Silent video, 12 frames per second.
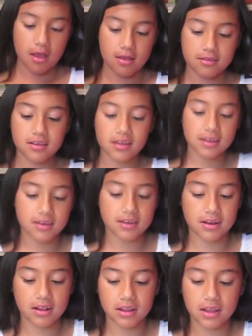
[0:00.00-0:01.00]
is going to
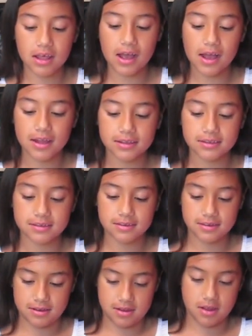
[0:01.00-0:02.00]
need a lot
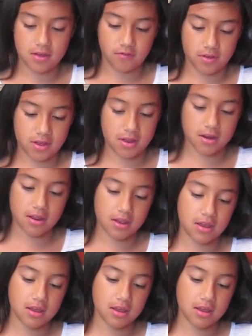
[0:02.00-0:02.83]
of cutting.